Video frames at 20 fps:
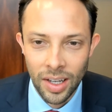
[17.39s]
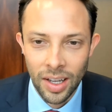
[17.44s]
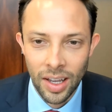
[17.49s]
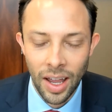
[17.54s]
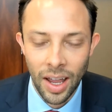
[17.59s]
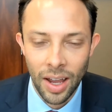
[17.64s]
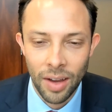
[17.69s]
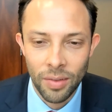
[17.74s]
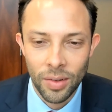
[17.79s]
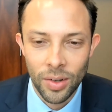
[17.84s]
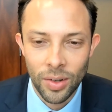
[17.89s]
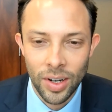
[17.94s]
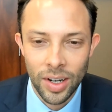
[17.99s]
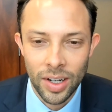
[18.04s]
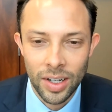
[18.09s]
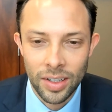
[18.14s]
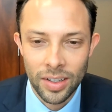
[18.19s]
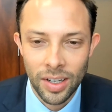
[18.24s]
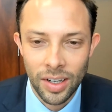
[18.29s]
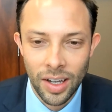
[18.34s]
I'm going
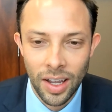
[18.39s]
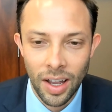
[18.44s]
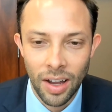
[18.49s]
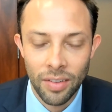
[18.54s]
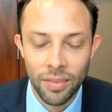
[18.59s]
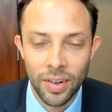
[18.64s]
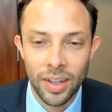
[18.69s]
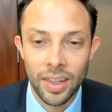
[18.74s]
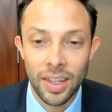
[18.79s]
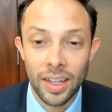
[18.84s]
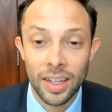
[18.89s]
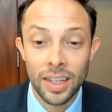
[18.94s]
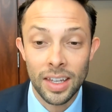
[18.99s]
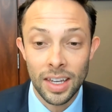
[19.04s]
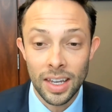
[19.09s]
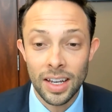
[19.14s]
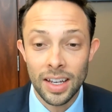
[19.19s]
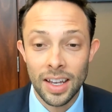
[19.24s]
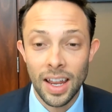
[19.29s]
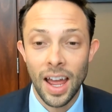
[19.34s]
to cover the key
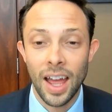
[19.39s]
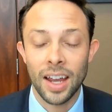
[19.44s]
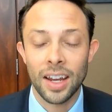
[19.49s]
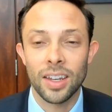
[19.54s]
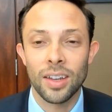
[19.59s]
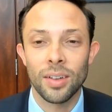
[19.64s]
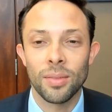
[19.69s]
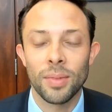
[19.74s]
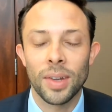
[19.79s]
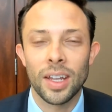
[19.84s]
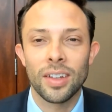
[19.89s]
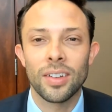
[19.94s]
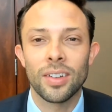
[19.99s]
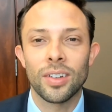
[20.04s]
documents